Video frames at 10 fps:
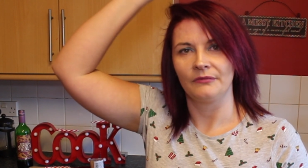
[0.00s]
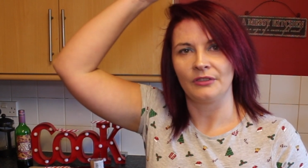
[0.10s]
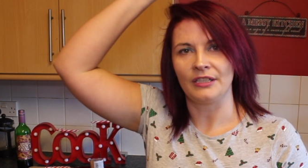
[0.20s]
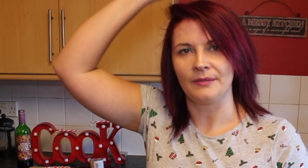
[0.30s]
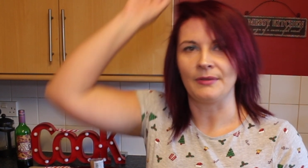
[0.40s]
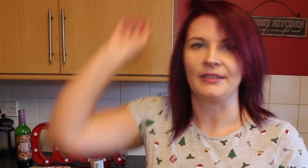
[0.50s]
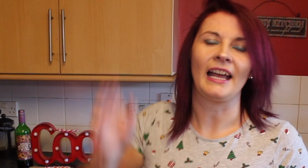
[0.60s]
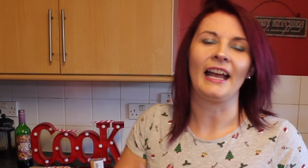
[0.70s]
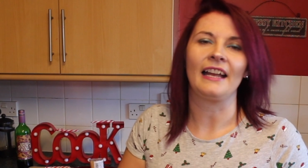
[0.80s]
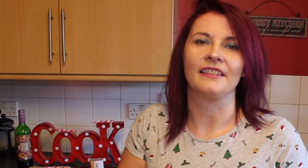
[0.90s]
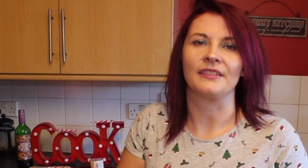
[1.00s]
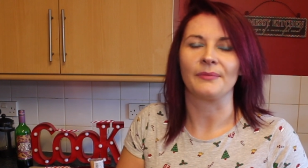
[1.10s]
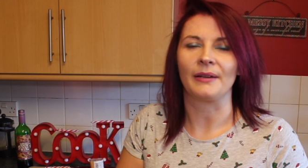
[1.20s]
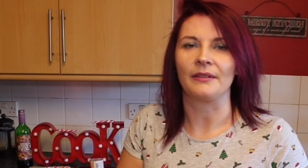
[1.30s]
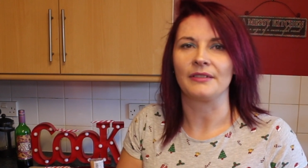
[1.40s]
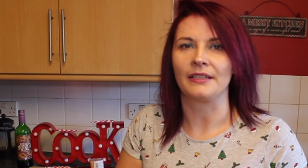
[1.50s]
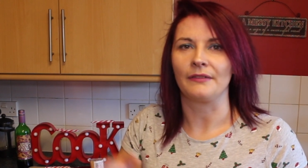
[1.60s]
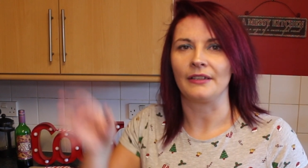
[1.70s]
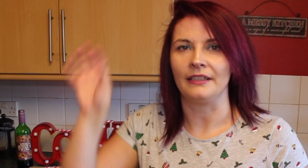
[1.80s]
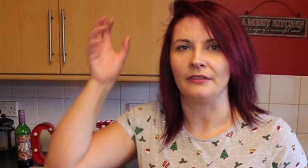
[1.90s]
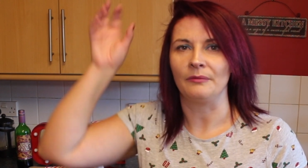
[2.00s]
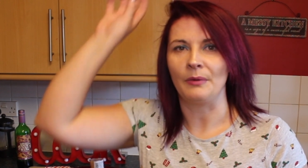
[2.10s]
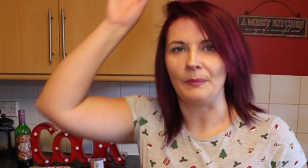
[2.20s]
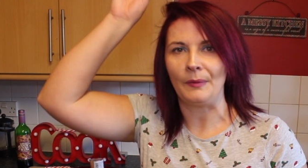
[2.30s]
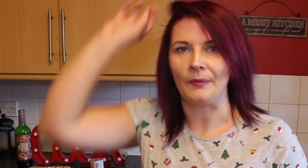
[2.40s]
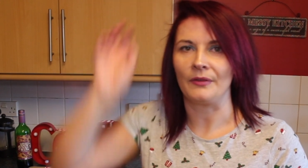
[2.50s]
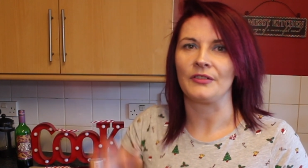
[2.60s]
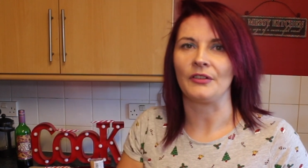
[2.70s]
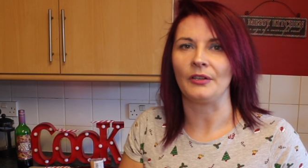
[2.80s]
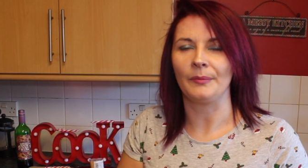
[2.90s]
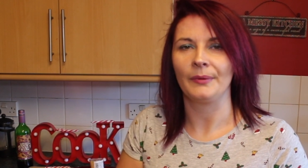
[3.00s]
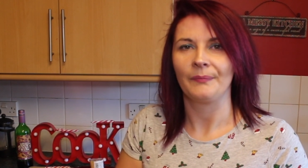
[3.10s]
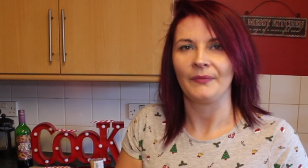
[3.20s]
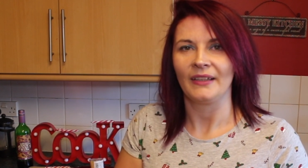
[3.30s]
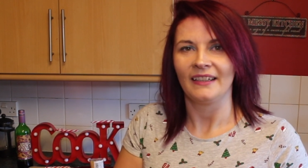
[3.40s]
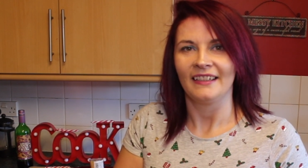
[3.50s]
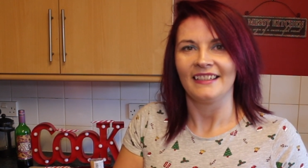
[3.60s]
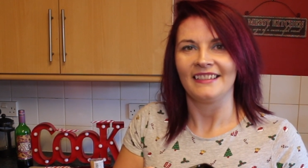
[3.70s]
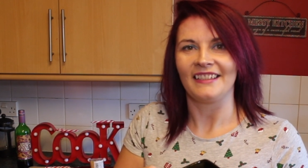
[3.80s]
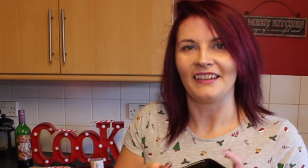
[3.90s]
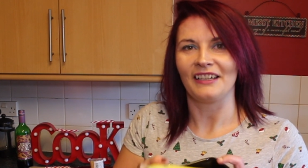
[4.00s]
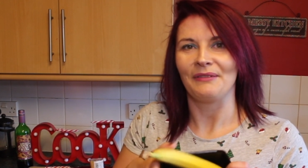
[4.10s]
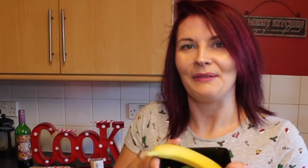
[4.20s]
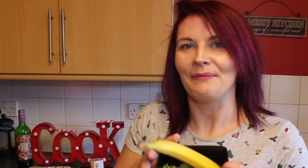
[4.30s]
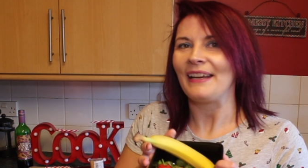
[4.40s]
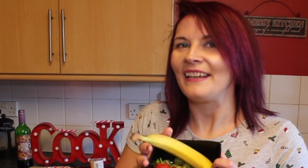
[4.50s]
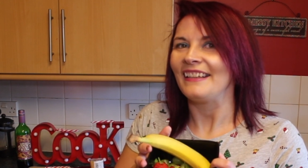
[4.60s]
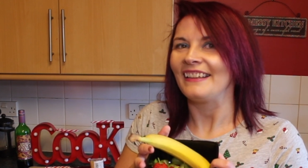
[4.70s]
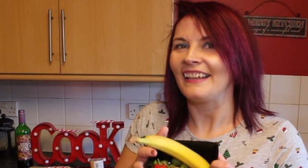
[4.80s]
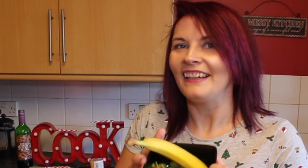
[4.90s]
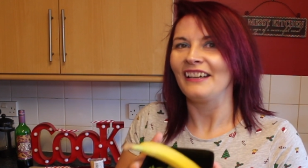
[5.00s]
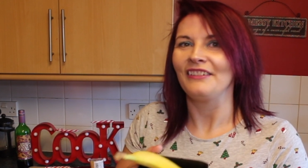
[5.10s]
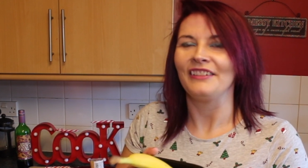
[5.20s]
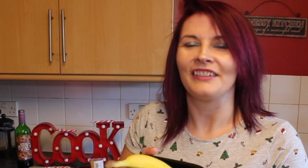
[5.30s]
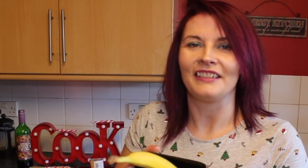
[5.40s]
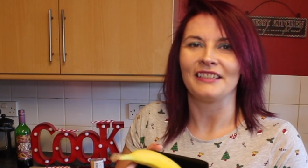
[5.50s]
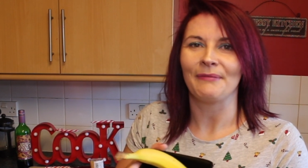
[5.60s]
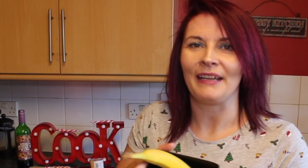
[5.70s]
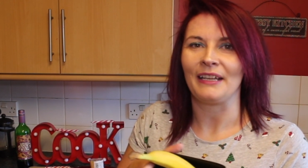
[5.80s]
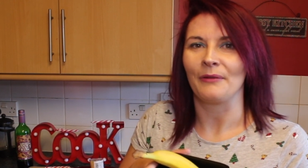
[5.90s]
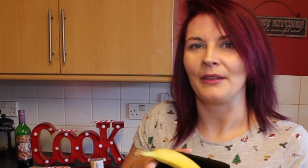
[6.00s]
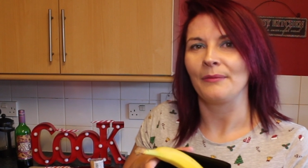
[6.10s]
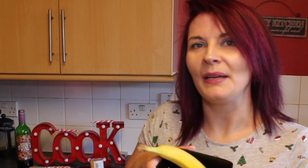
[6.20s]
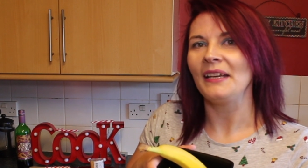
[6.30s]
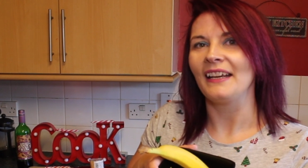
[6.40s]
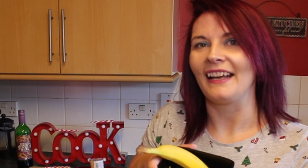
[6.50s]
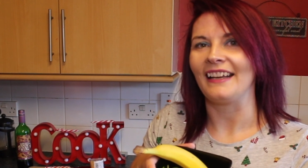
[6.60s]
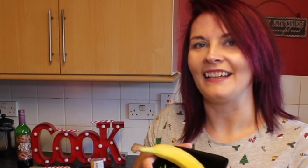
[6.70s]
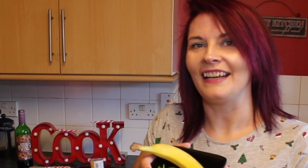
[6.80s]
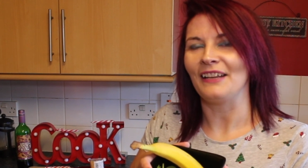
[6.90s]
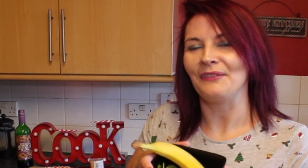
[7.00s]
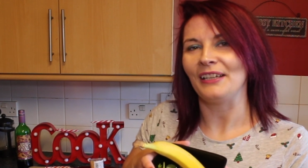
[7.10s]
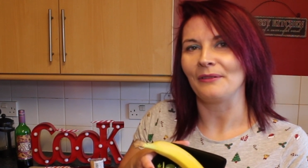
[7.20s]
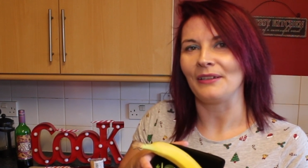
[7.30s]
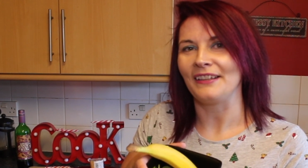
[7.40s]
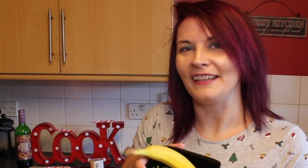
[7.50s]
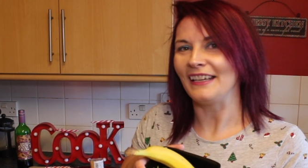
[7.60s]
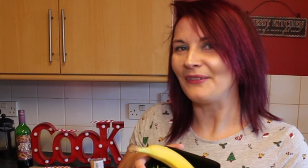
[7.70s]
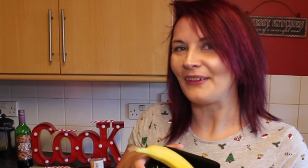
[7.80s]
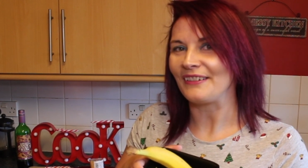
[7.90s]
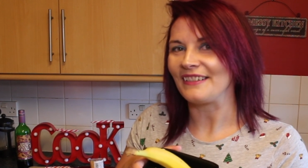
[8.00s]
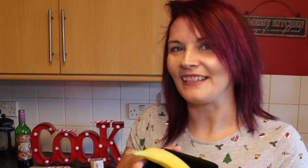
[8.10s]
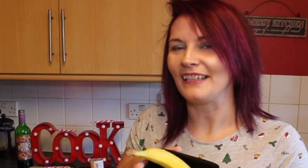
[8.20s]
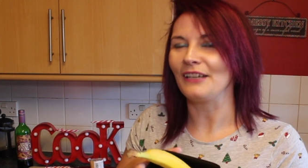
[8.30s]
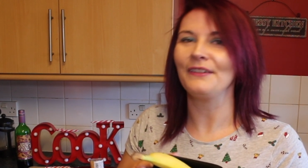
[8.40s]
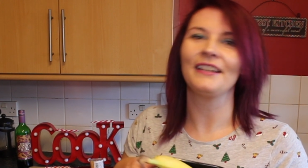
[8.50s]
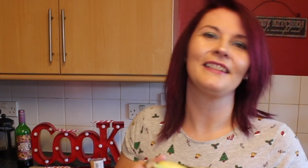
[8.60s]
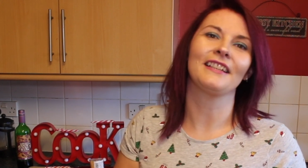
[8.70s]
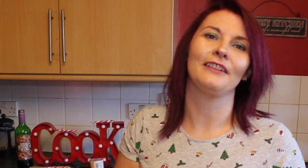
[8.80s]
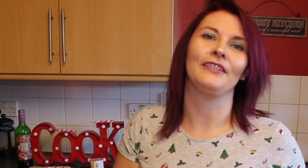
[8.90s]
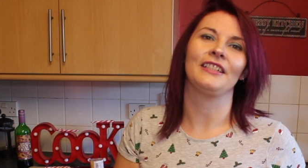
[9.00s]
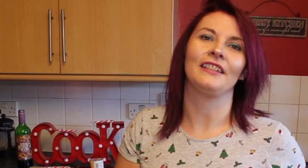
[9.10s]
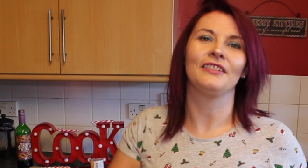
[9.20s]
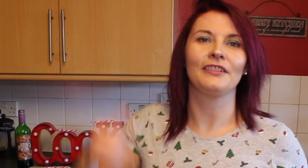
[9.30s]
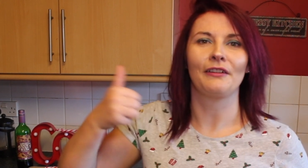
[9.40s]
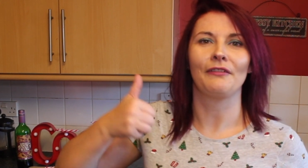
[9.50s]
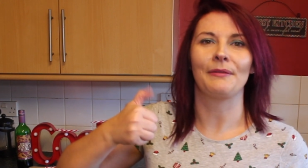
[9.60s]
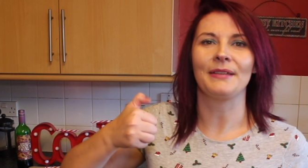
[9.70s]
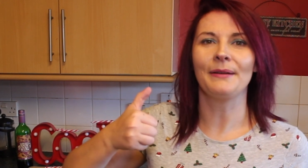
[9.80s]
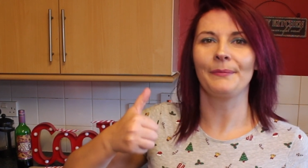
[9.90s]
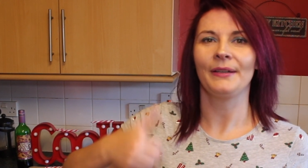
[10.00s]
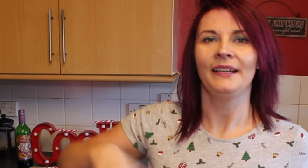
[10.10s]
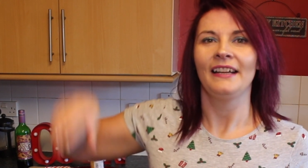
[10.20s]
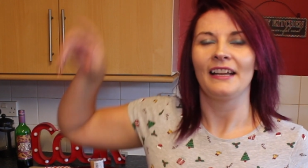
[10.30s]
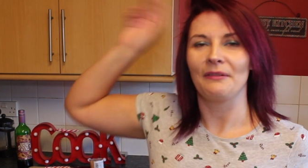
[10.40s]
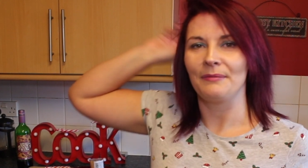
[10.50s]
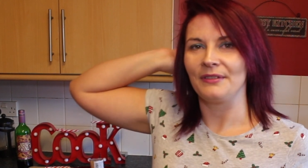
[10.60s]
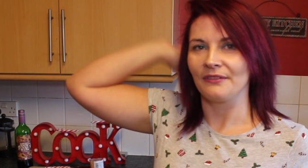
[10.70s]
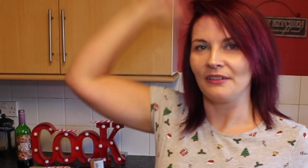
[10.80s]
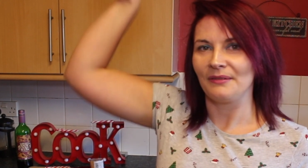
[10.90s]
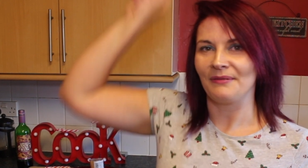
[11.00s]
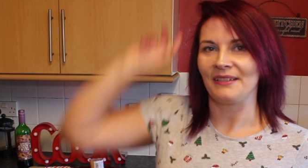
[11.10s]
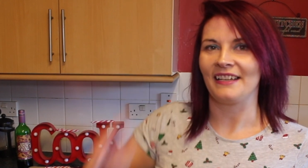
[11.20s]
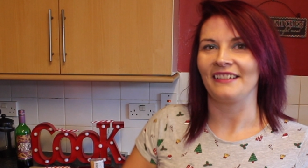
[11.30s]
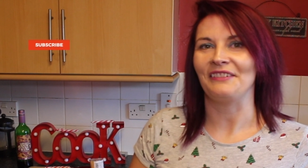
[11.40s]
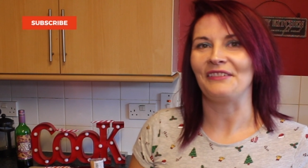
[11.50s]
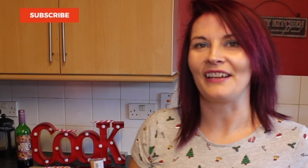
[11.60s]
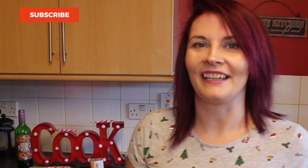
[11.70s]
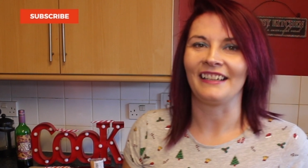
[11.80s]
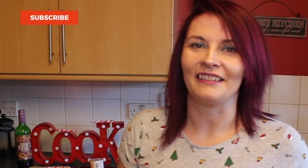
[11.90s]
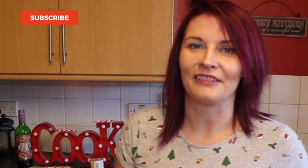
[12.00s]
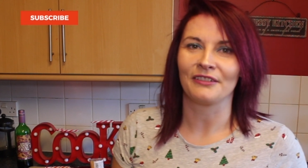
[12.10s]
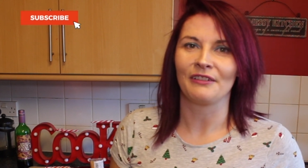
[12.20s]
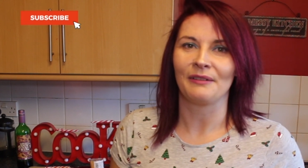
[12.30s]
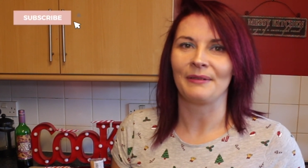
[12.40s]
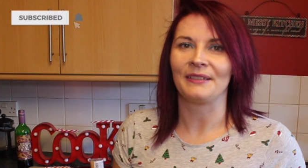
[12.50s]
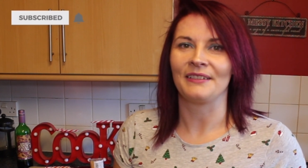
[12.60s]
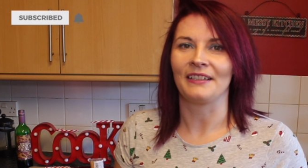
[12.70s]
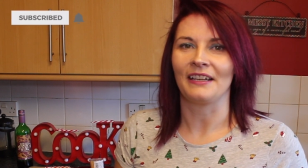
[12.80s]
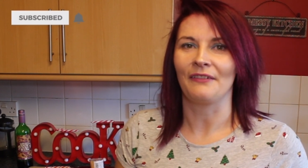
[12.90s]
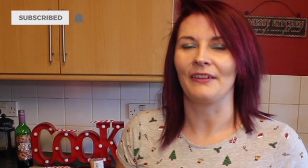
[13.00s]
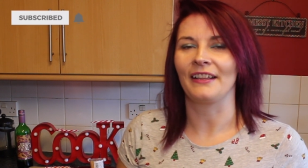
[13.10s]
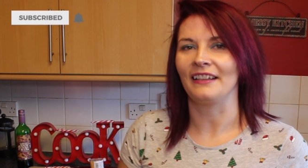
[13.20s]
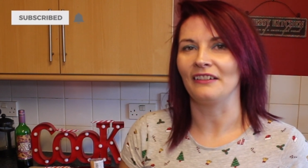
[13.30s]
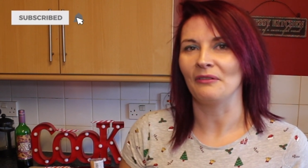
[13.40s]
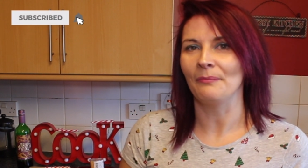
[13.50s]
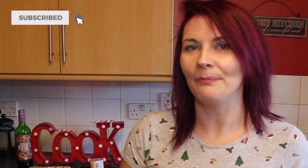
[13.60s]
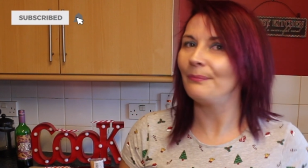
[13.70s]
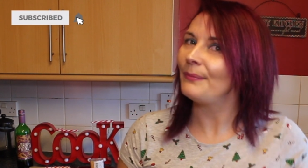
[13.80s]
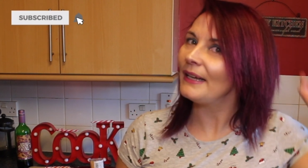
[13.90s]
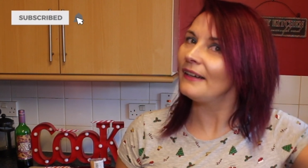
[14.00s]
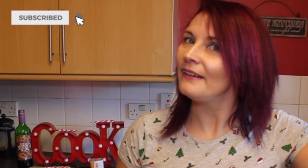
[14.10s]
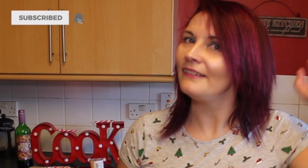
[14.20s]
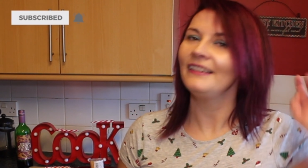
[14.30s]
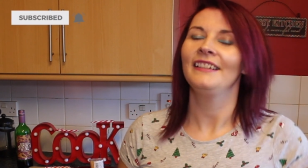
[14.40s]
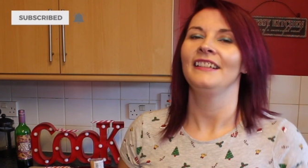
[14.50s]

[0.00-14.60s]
Christmas hats as well to give the little bobble on top. So I'm going to be making that. Hope you guys make it with me and let me know what you think about it. If you like this kind of video, do give it a thumbs up and subscribe to my channel by clicking the little subscribe button and ring the little bell